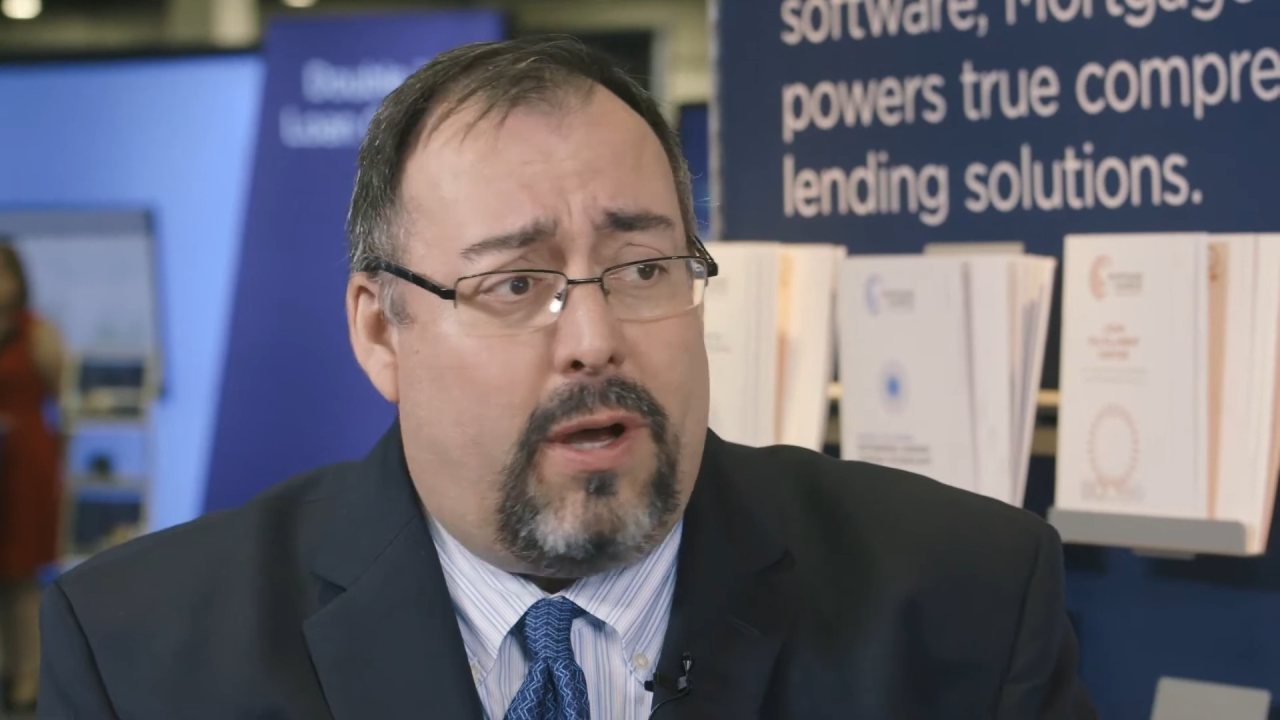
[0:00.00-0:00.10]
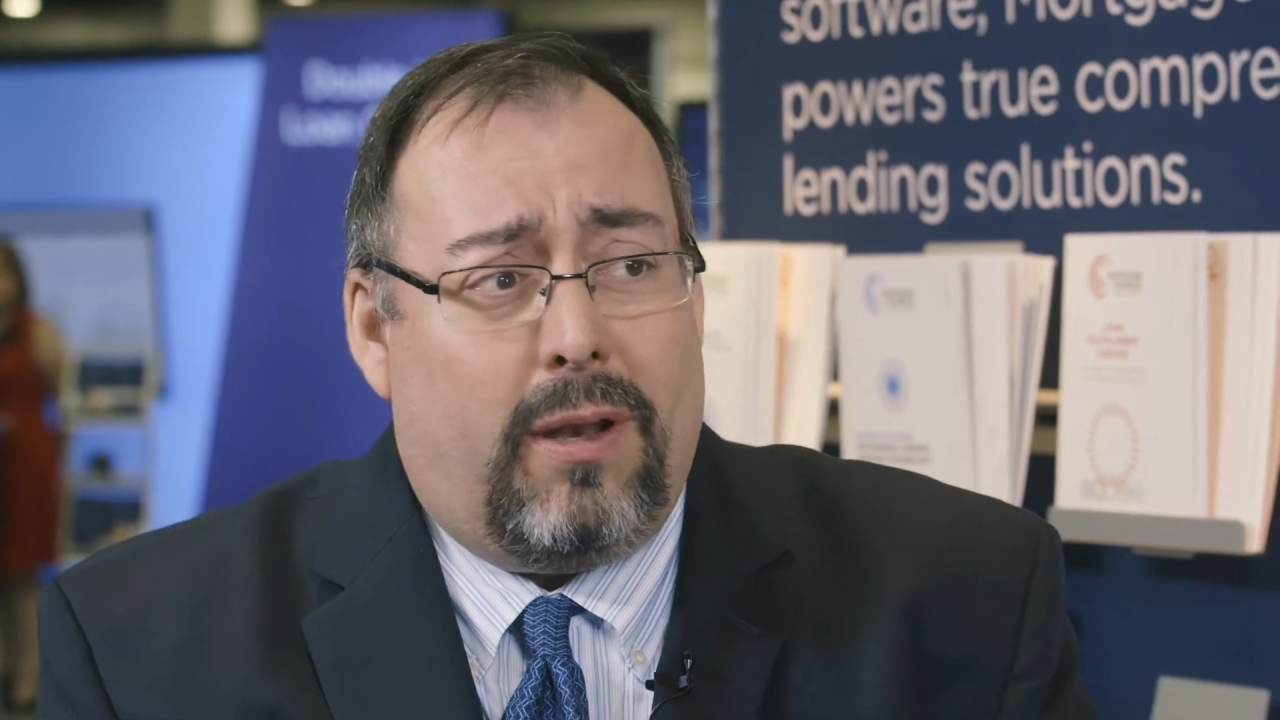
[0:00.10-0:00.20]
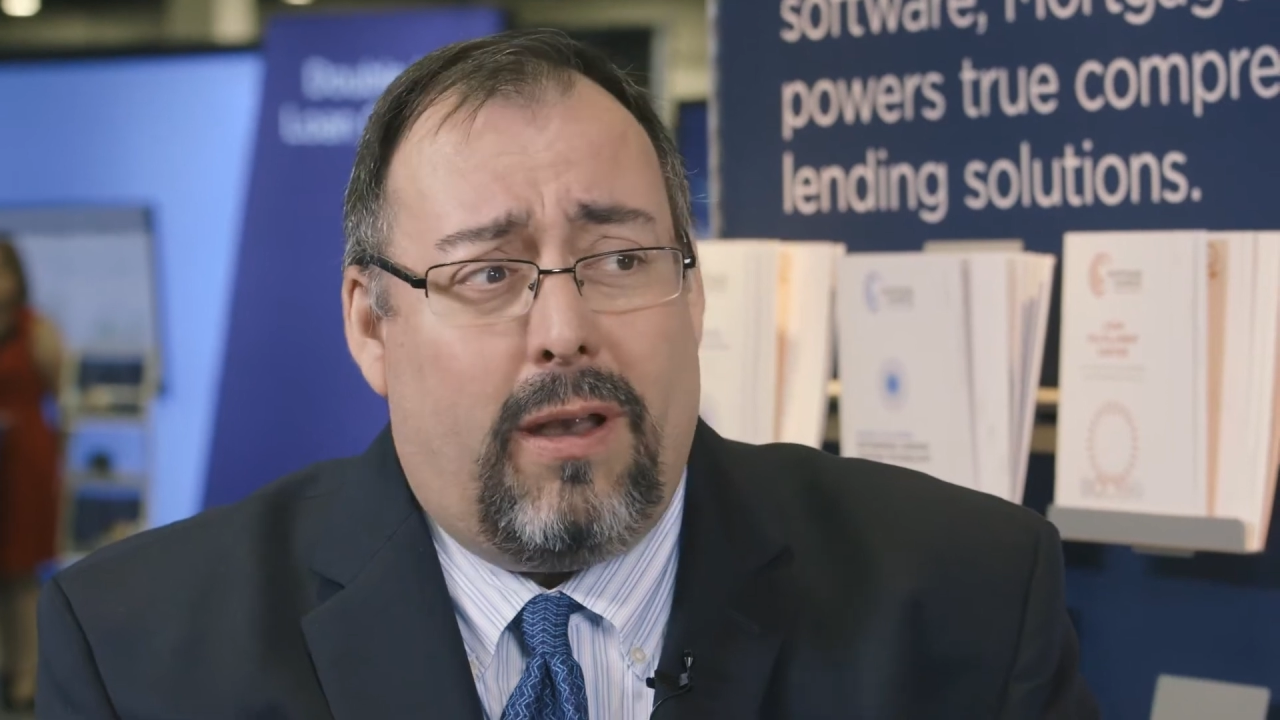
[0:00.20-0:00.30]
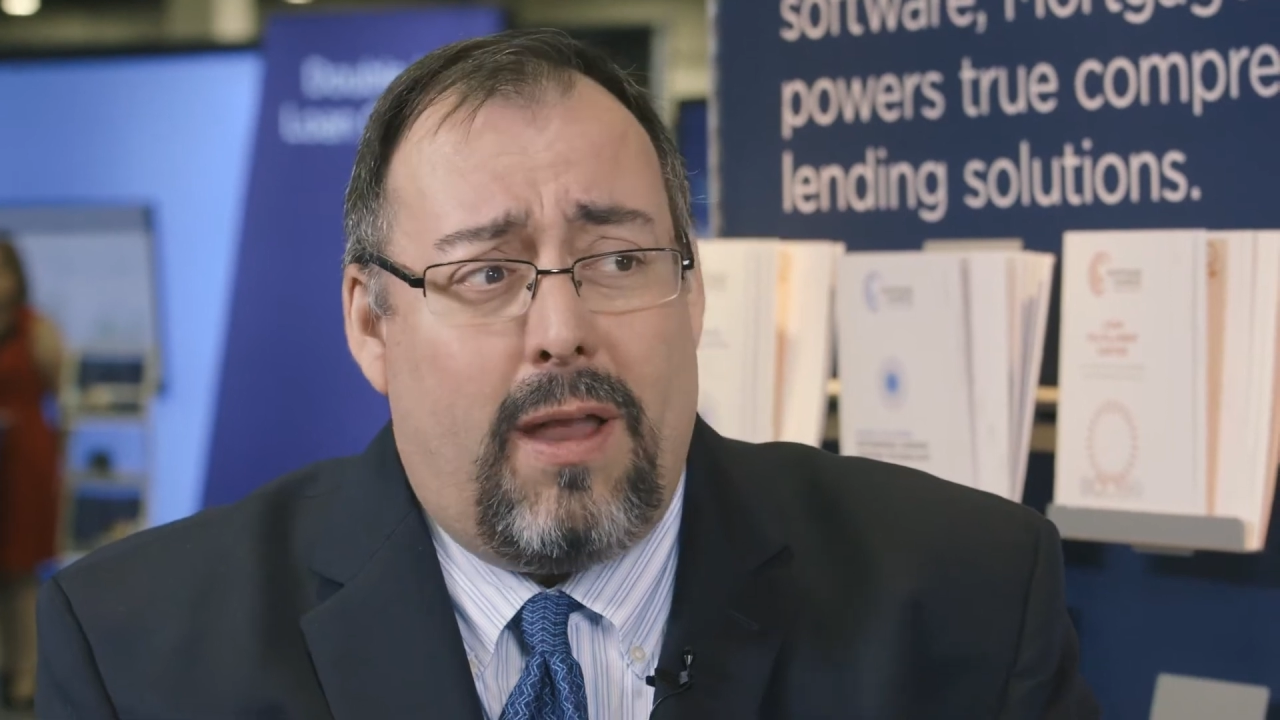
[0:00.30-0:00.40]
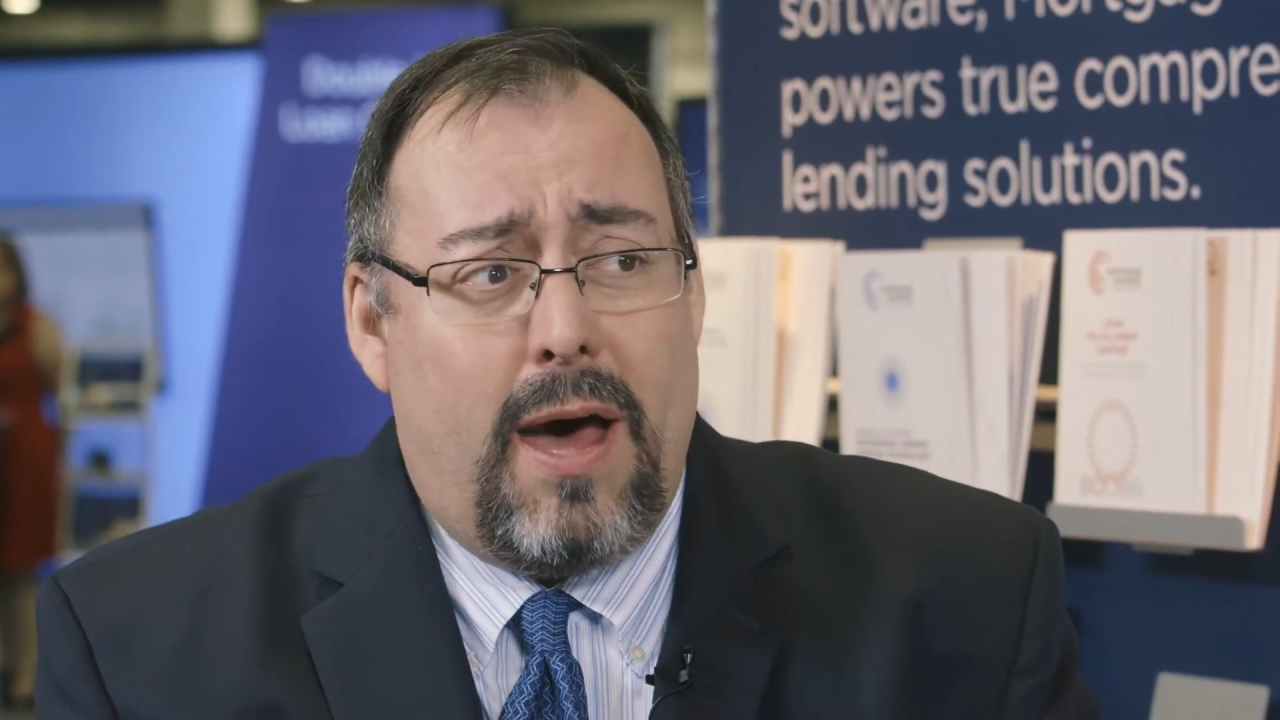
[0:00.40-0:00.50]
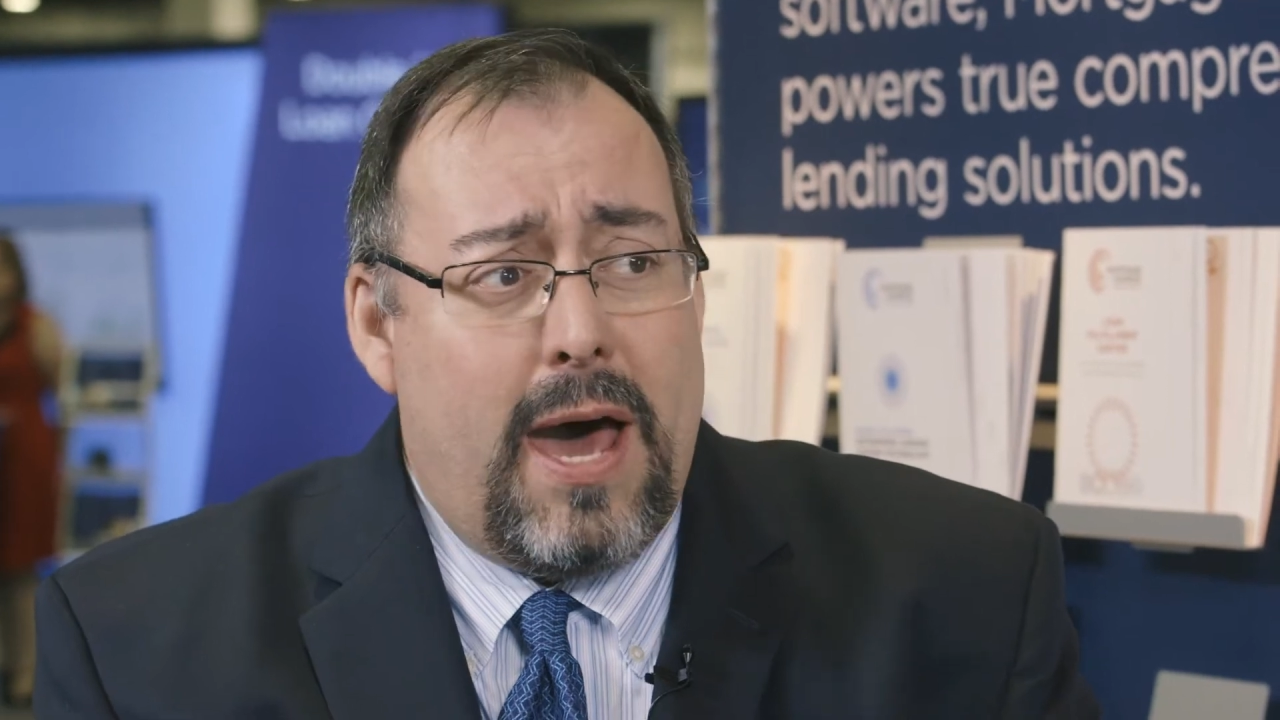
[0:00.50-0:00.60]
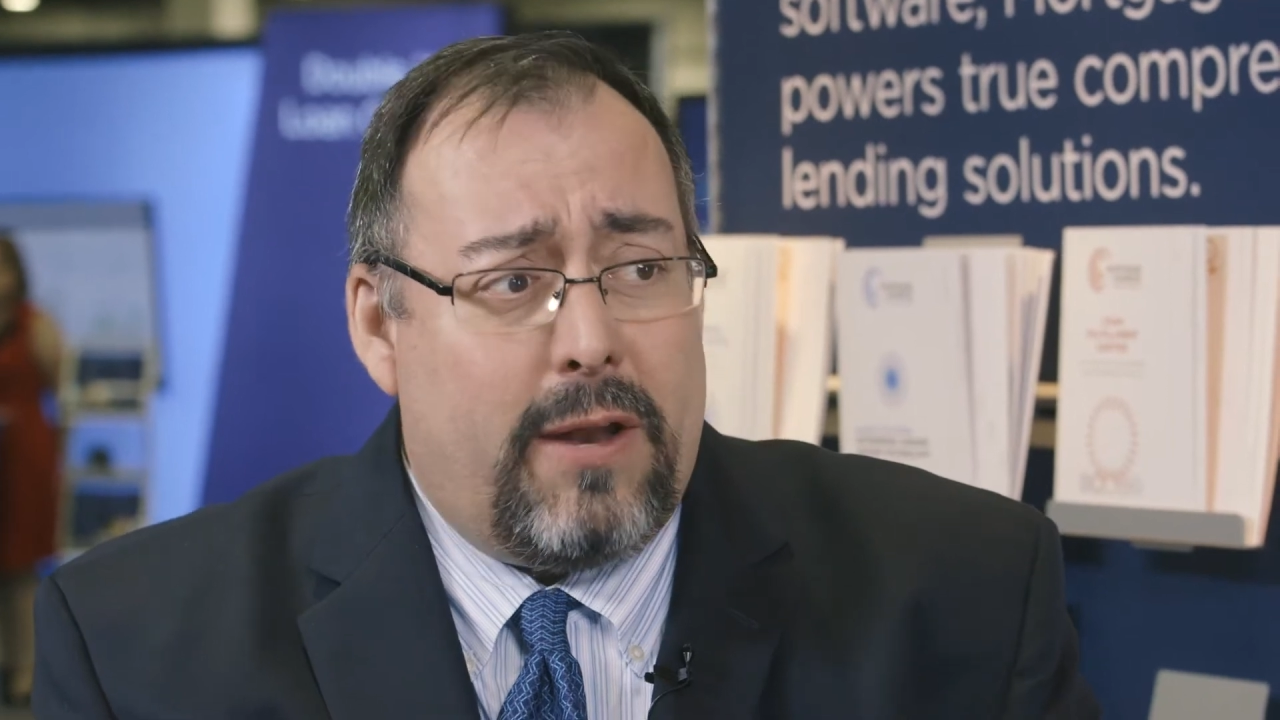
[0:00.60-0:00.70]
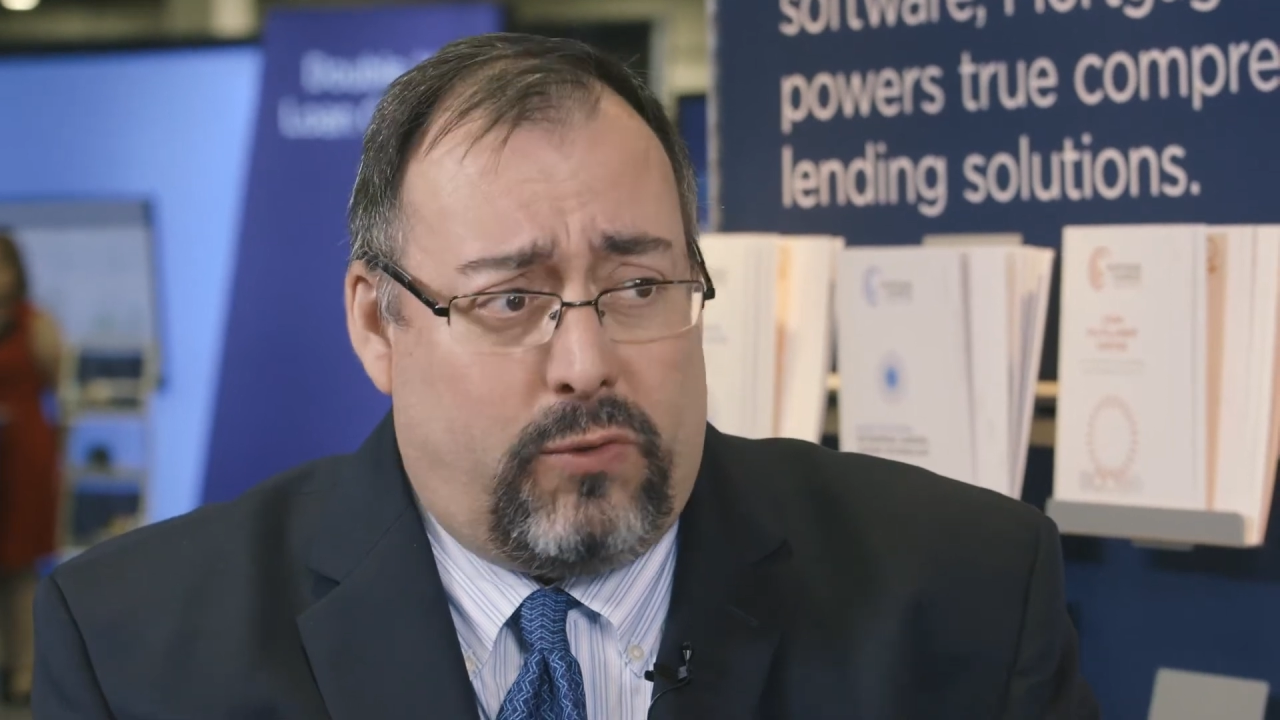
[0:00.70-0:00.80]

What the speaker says: a lot